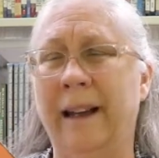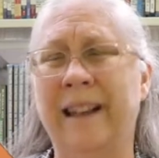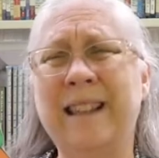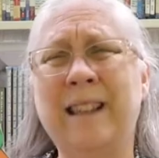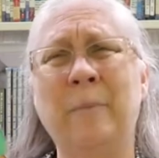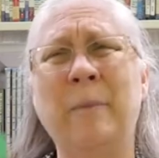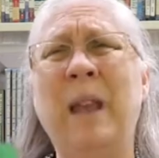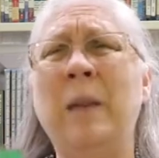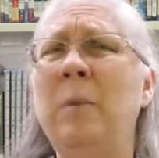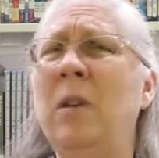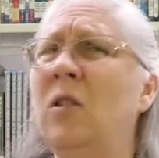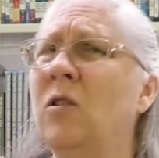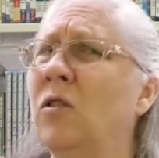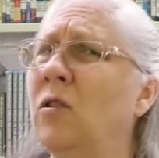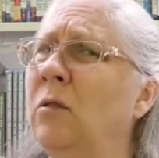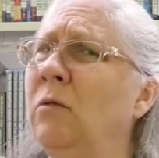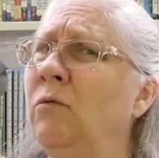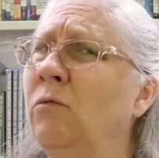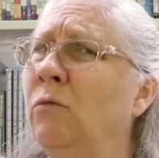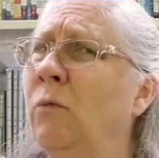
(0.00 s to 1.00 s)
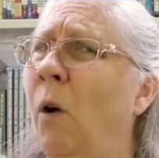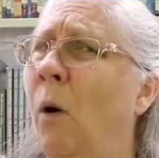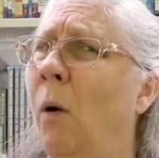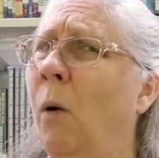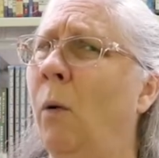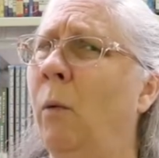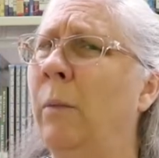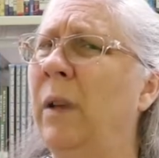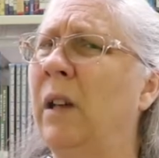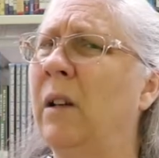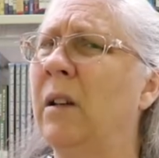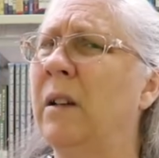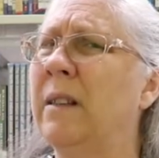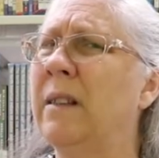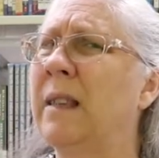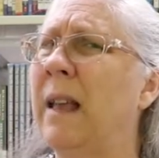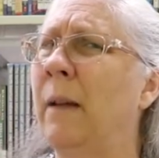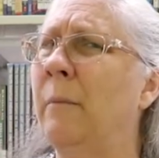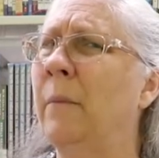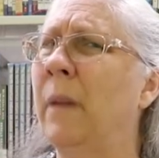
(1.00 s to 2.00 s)
I said, Maybe you shouldn't roll
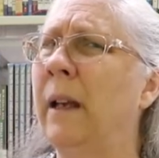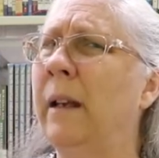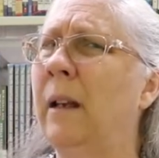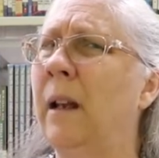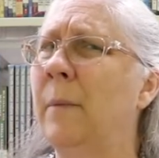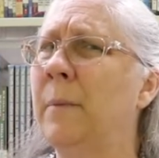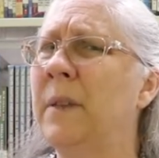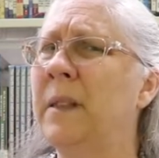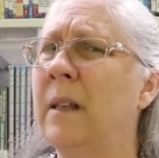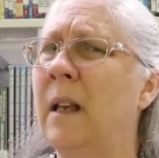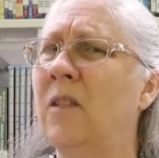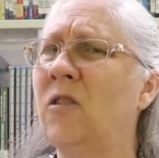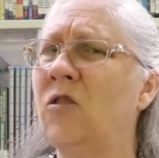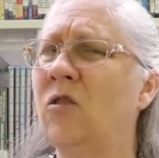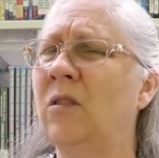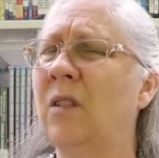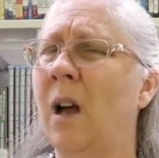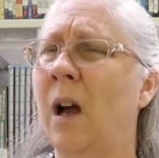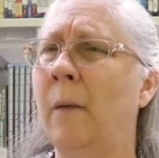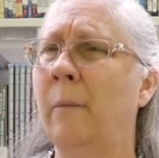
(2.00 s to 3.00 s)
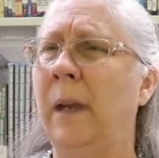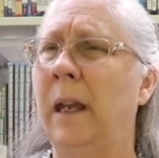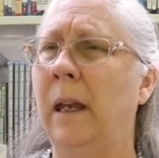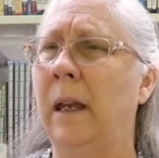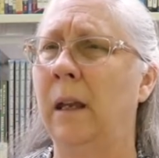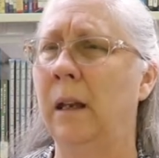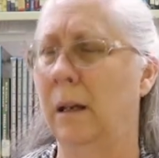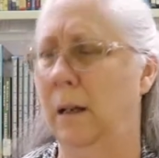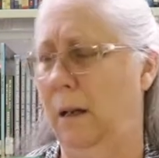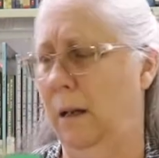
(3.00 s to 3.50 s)
because that might upset your tummy.